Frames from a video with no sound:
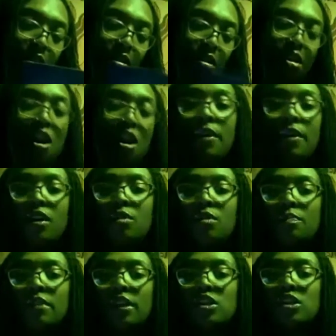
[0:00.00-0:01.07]
karmic
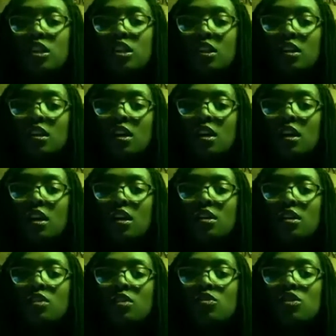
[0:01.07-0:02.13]
completion.
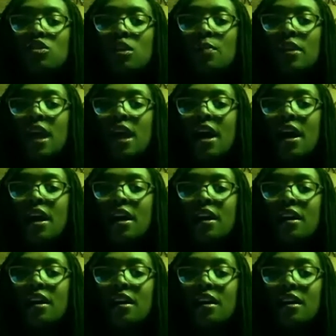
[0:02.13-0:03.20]
So Gemini,
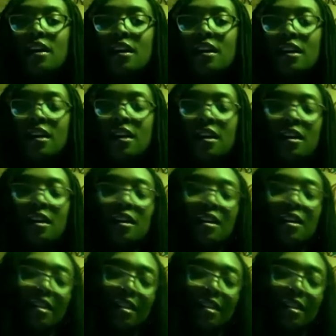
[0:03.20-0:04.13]
girl,